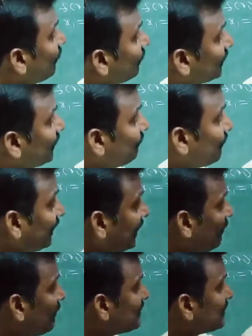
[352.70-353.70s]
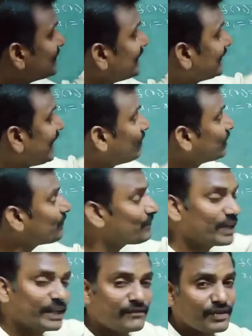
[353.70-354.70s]
different elements in set A have
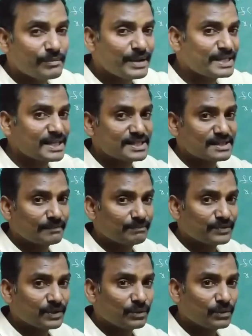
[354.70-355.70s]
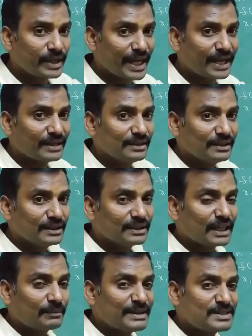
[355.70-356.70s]
different images. Okay,
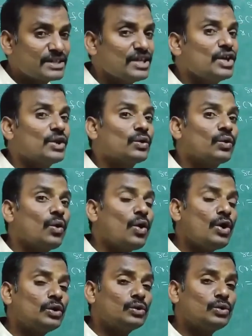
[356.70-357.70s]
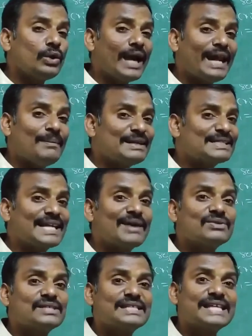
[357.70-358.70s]
that means no two elements
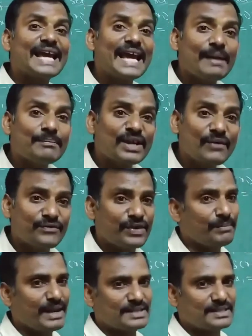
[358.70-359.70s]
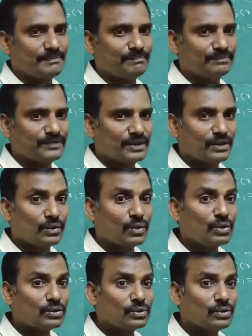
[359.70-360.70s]
have same f image.
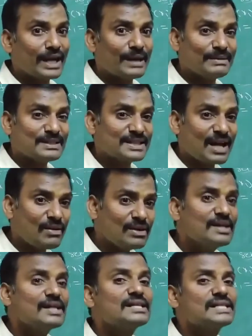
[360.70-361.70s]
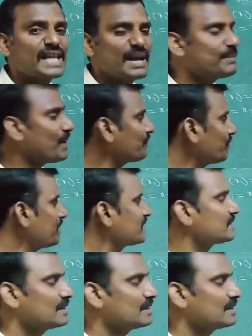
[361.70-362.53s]
No two elements have same f image.